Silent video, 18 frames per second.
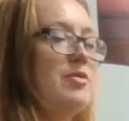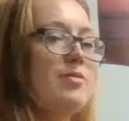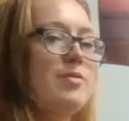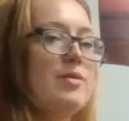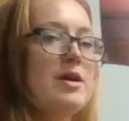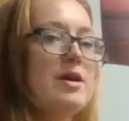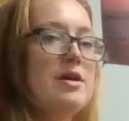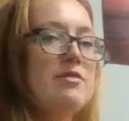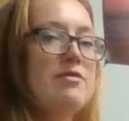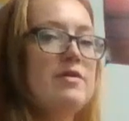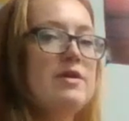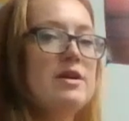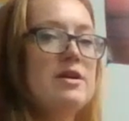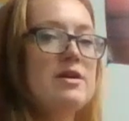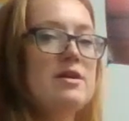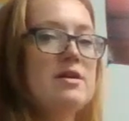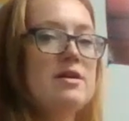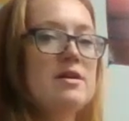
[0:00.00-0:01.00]
the ring
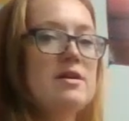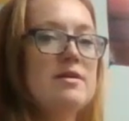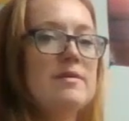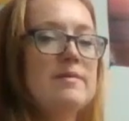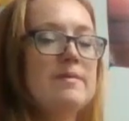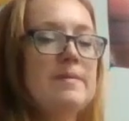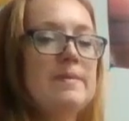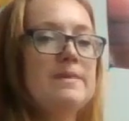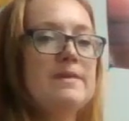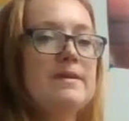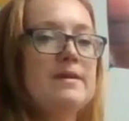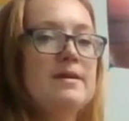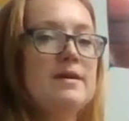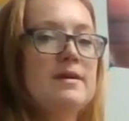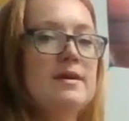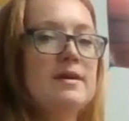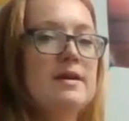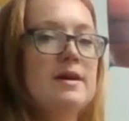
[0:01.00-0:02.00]
finger.
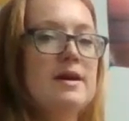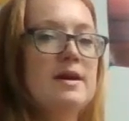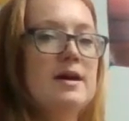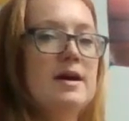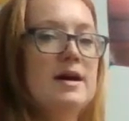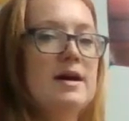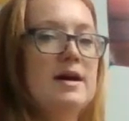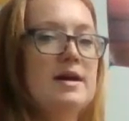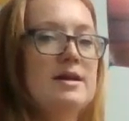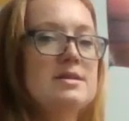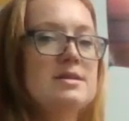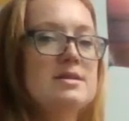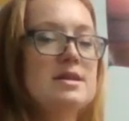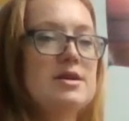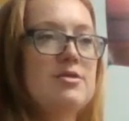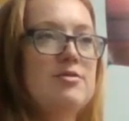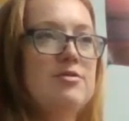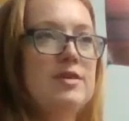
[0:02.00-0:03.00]

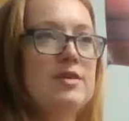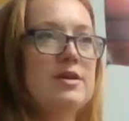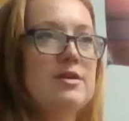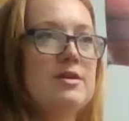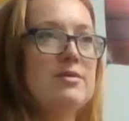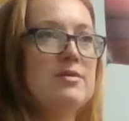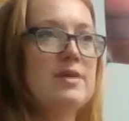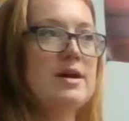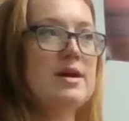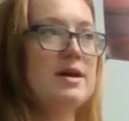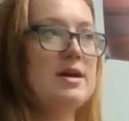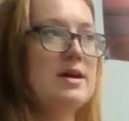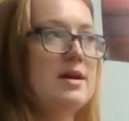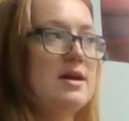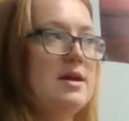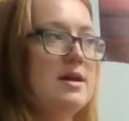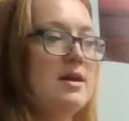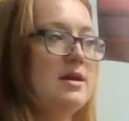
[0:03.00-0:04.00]
Exhale, flick it
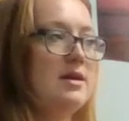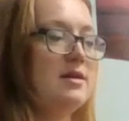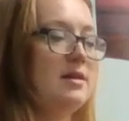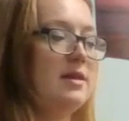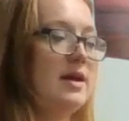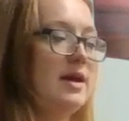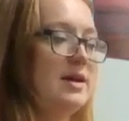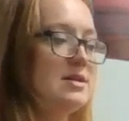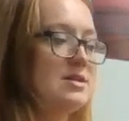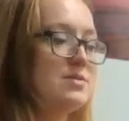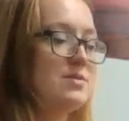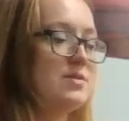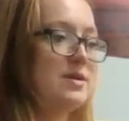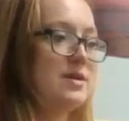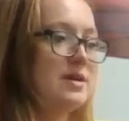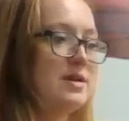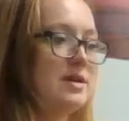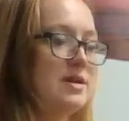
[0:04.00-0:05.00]
away. Last
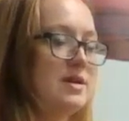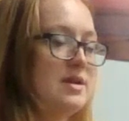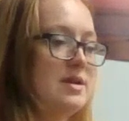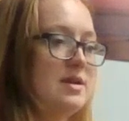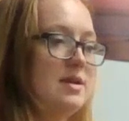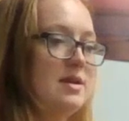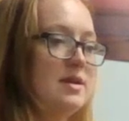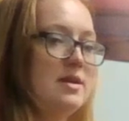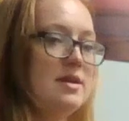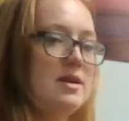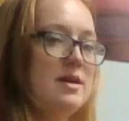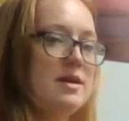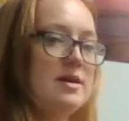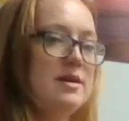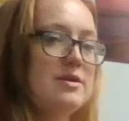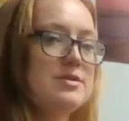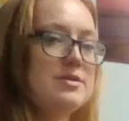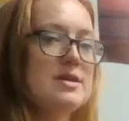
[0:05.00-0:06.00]
one.
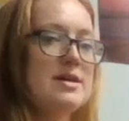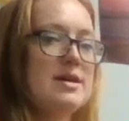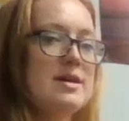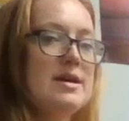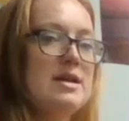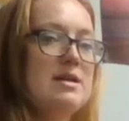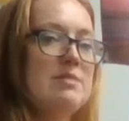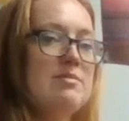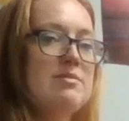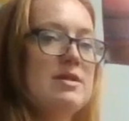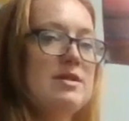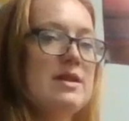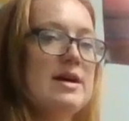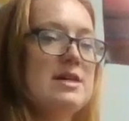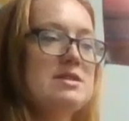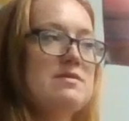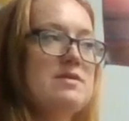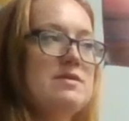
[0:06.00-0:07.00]
Inhale, slide up the
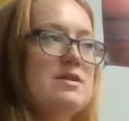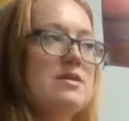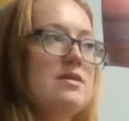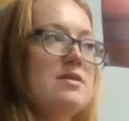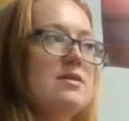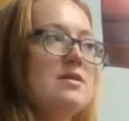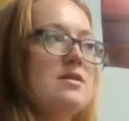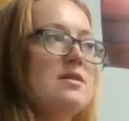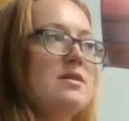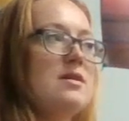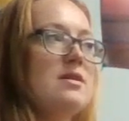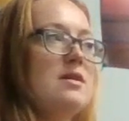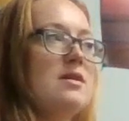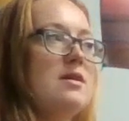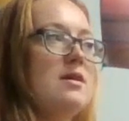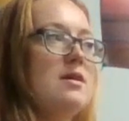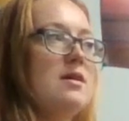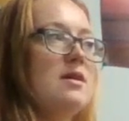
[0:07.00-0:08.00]
last finger.
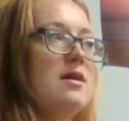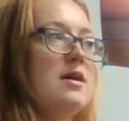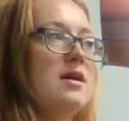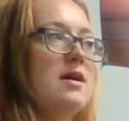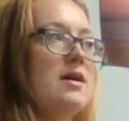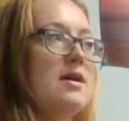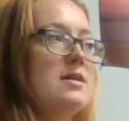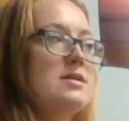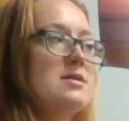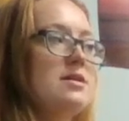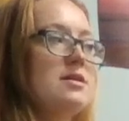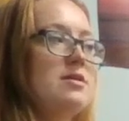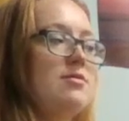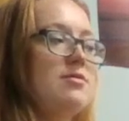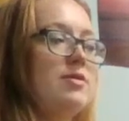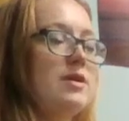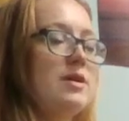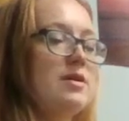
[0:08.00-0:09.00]

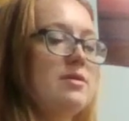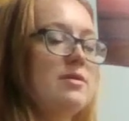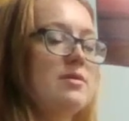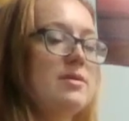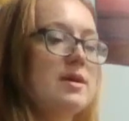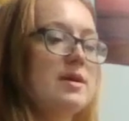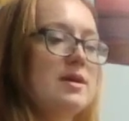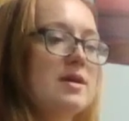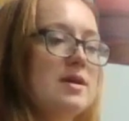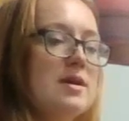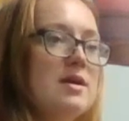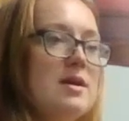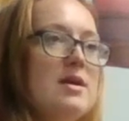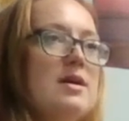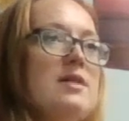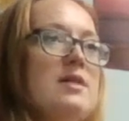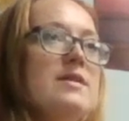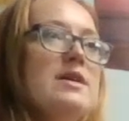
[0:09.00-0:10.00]
Exhale, flick it away.
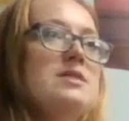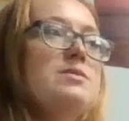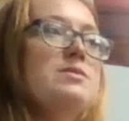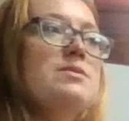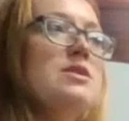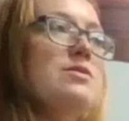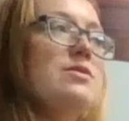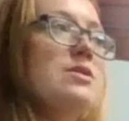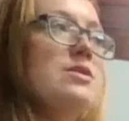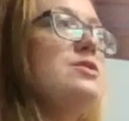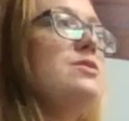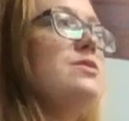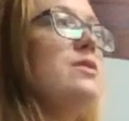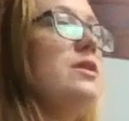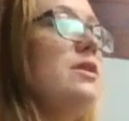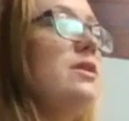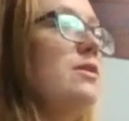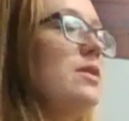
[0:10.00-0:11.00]
That's one that you can
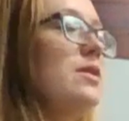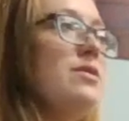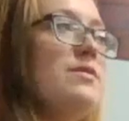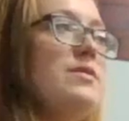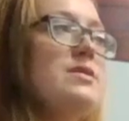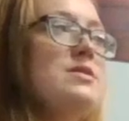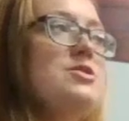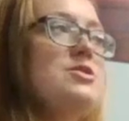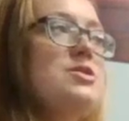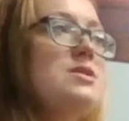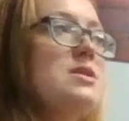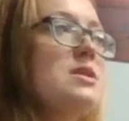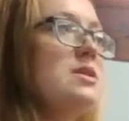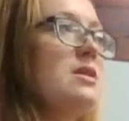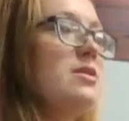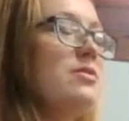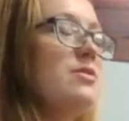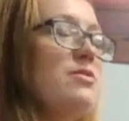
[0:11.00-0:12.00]
do on your own. This is just
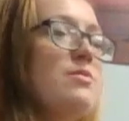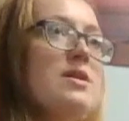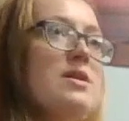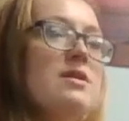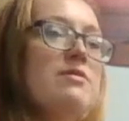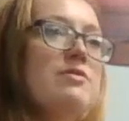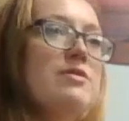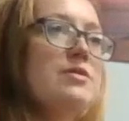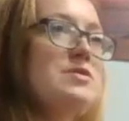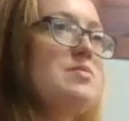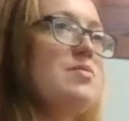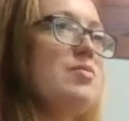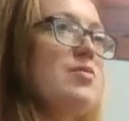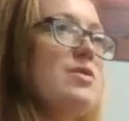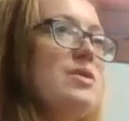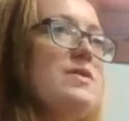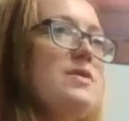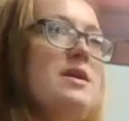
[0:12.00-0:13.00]
another one of those
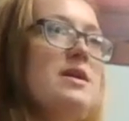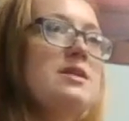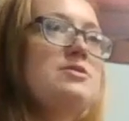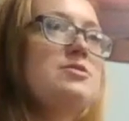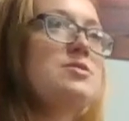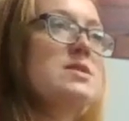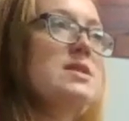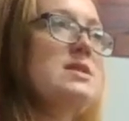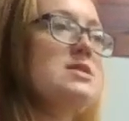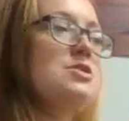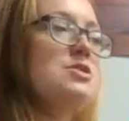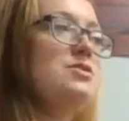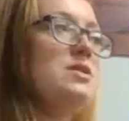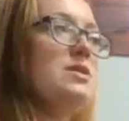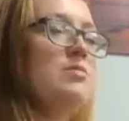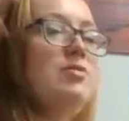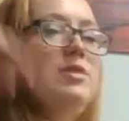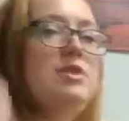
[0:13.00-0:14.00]
breathing exercises you
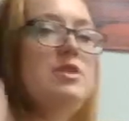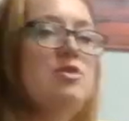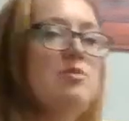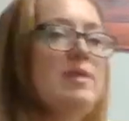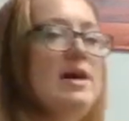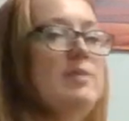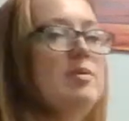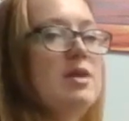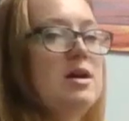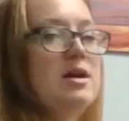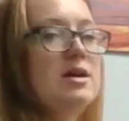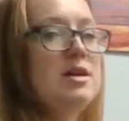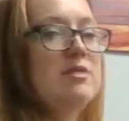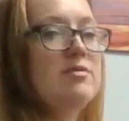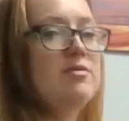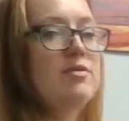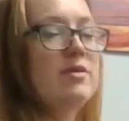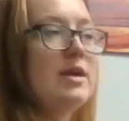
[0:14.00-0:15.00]
can put in your back
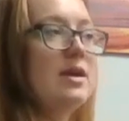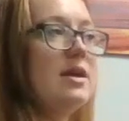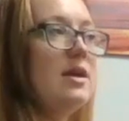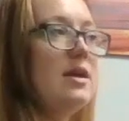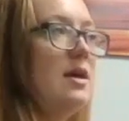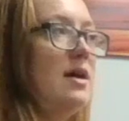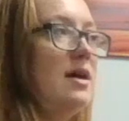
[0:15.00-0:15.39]
pocket for like,